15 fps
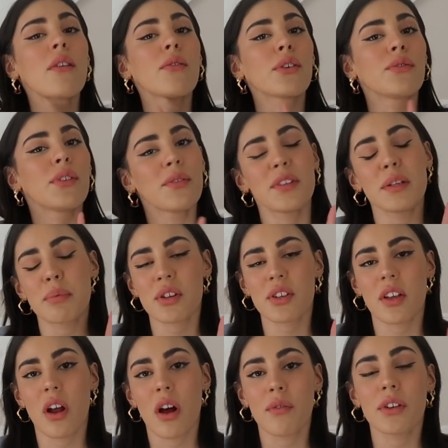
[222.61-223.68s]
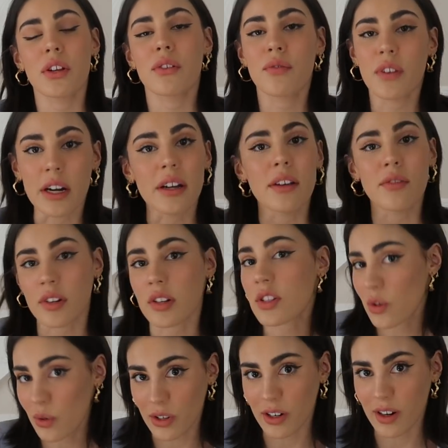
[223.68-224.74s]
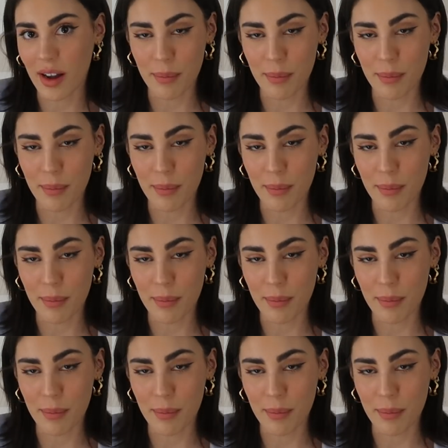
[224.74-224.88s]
for 50% off your very first order.